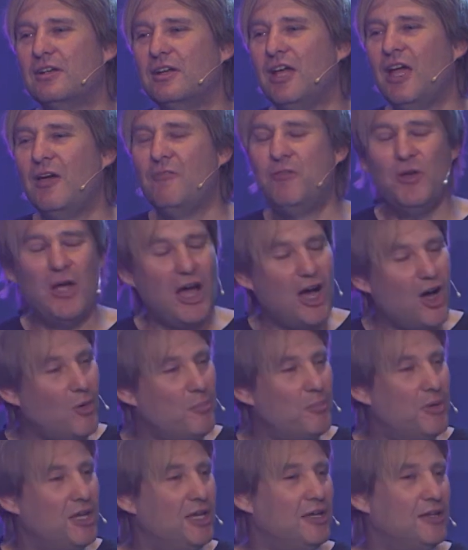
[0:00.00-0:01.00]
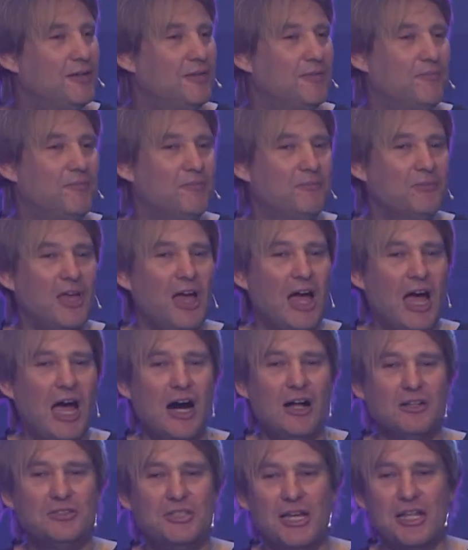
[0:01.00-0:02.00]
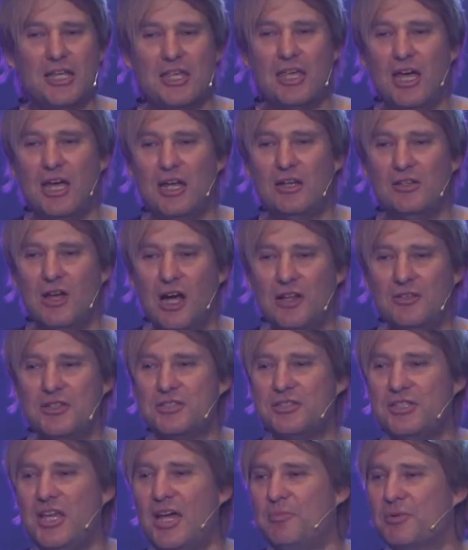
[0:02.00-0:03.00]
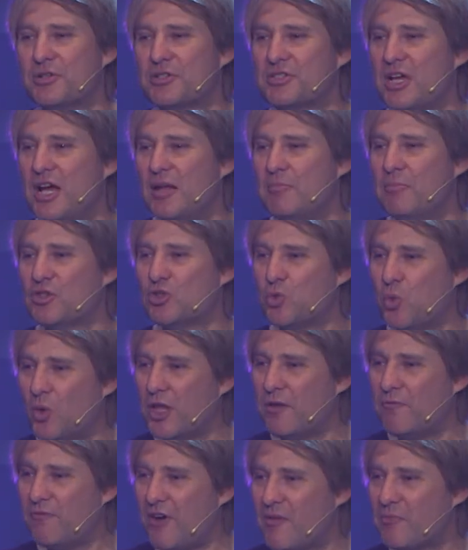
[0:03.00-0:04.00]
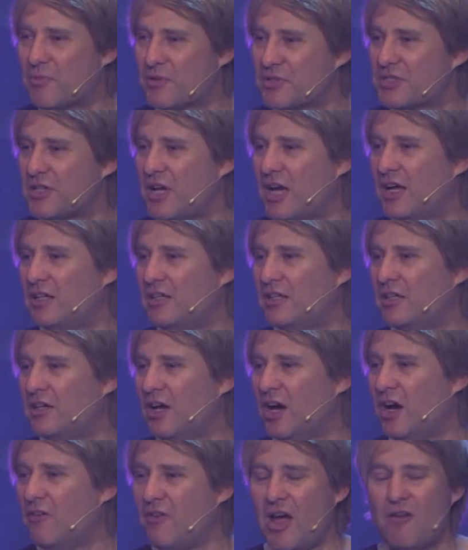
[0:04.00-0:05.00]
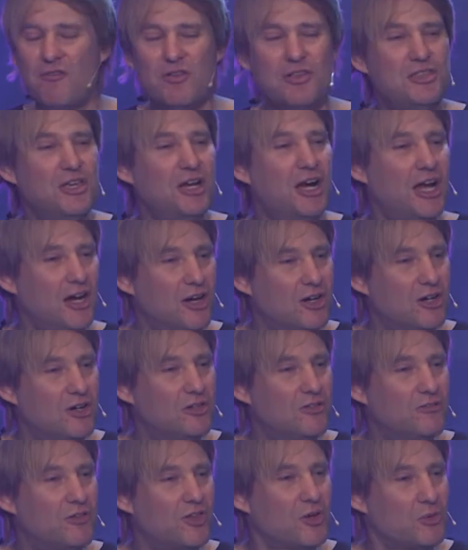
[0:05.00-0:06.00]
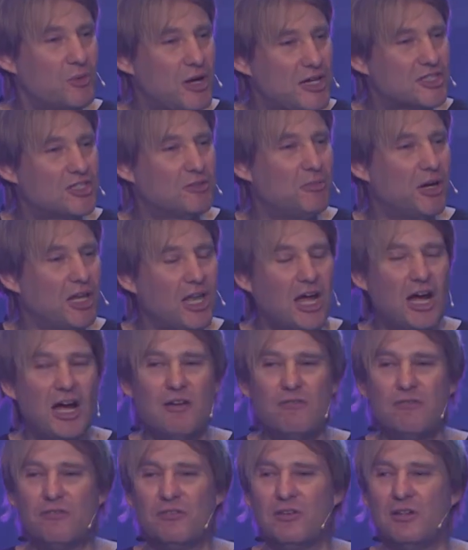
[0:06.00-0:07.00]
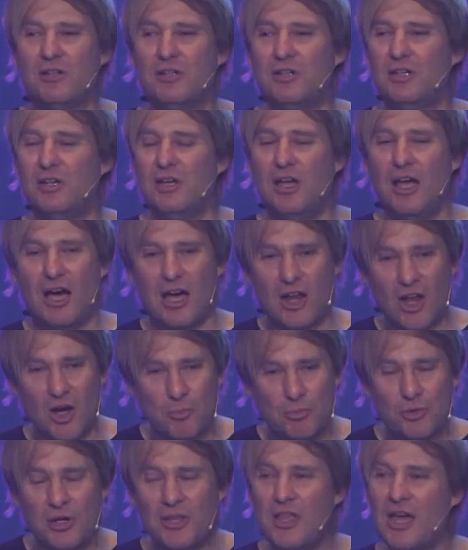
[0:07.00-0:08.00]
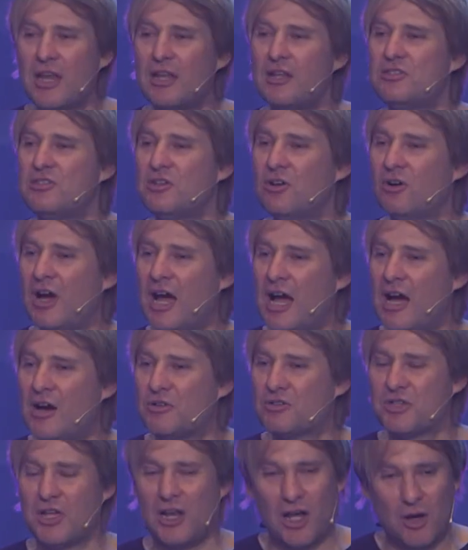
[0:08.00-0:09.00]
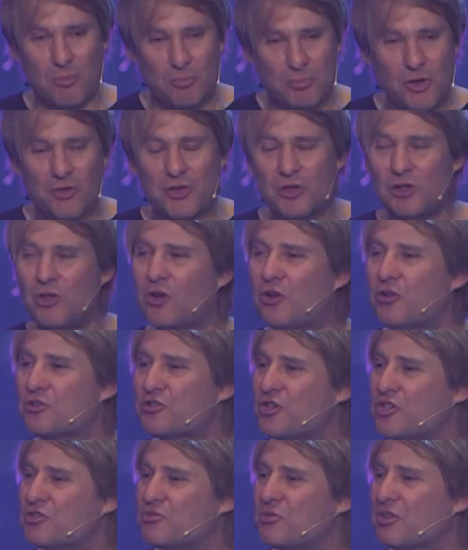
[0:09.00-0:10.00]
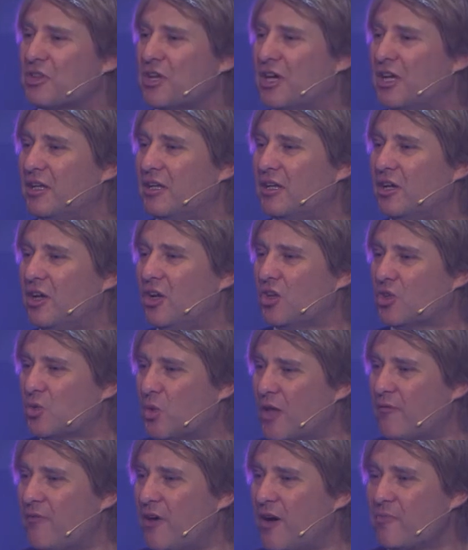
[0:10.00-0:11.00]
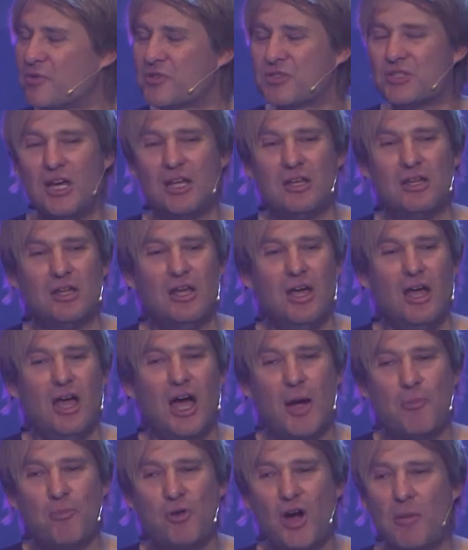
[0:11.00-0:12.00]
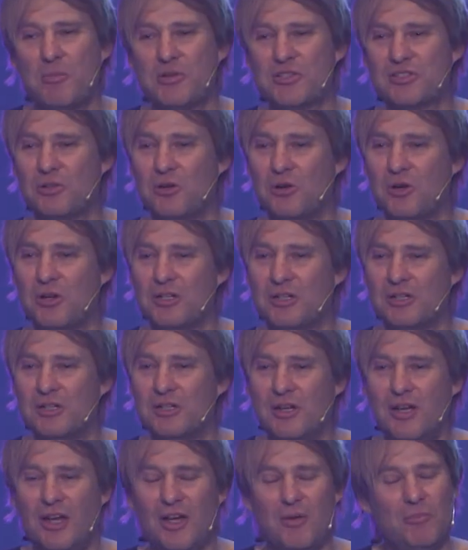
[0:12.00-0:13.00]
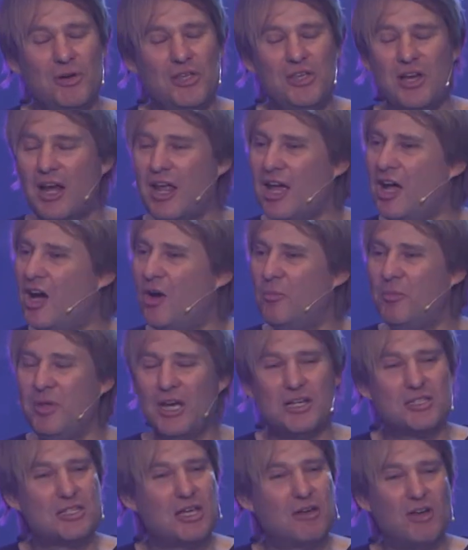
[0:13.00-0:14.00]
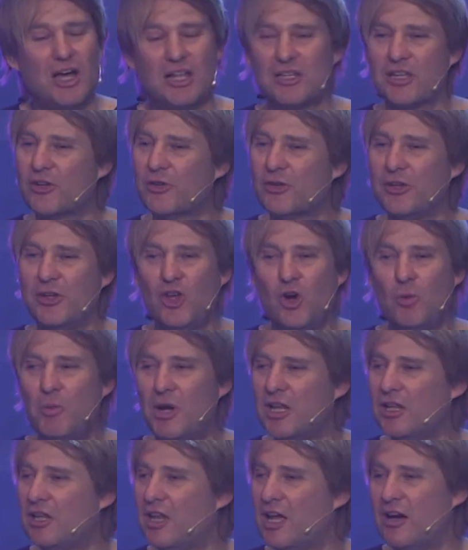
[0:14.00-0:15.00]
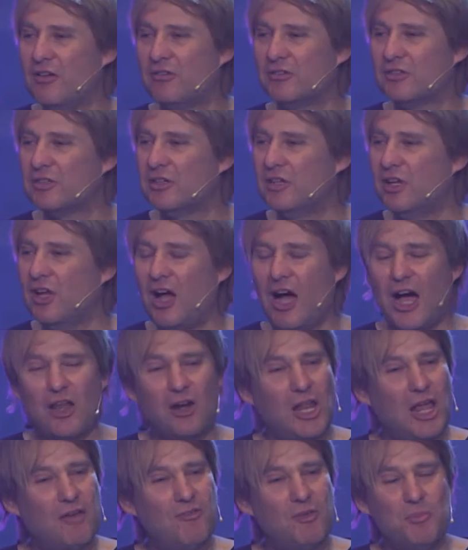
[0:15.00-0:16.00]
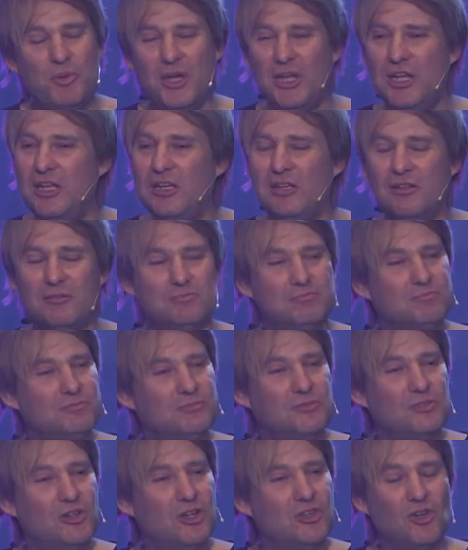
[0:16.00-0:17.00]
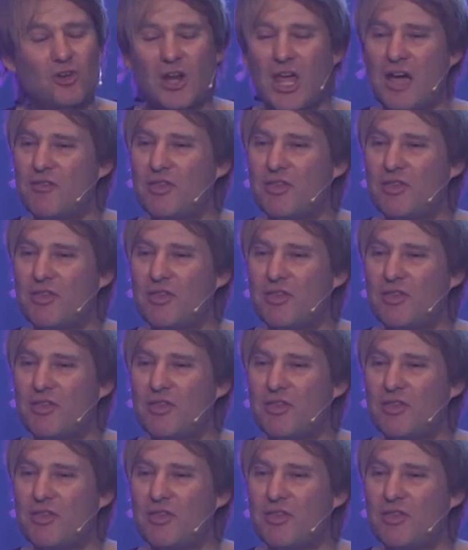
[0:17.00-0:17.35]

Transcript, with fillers: if you help me, I'll dedicate not just 10%, but 25% of everything I earn for the rest of my life, and I'll bring that into your house, and I'll build the local church with it. 25%. I promise, Lord, but you got to help me, because I've got literally no money left. I don't have a penny, don't have a